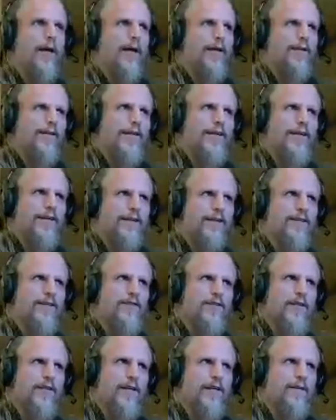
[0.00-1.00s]
And that next
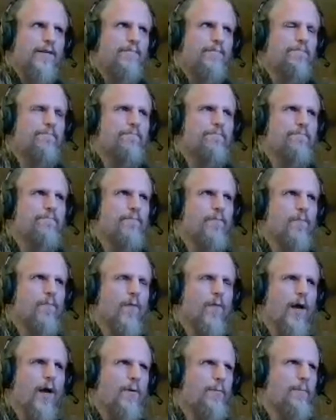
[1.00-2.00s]
day,
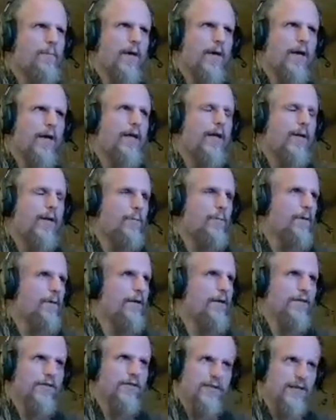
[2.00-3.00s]
I went back and
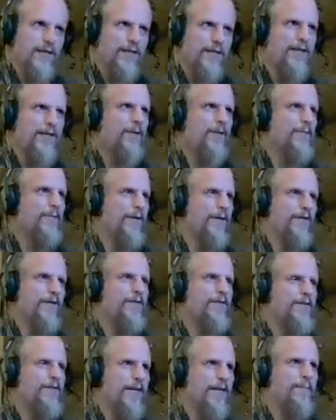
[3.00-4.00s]
he sat down right
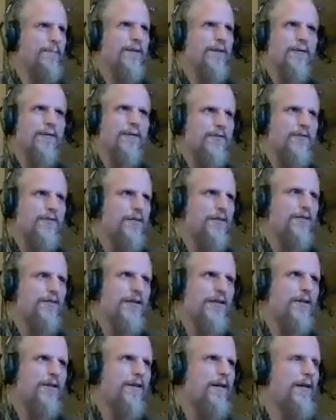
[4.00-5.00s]
at the table I was
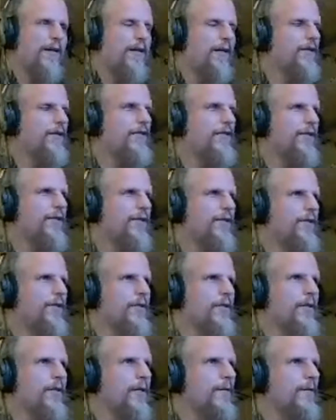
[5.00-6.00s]
sitting down at. I says, you
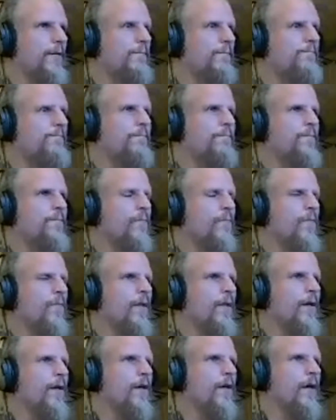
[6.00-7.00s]
know,
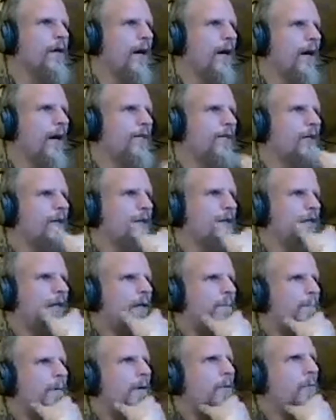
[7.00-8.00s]
I thought a lot
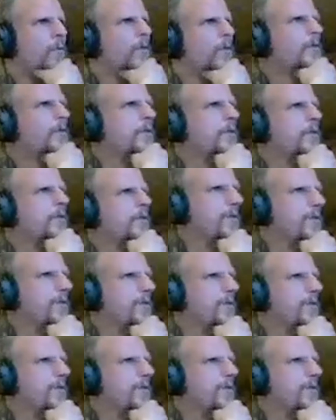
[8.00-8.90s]
about what you said.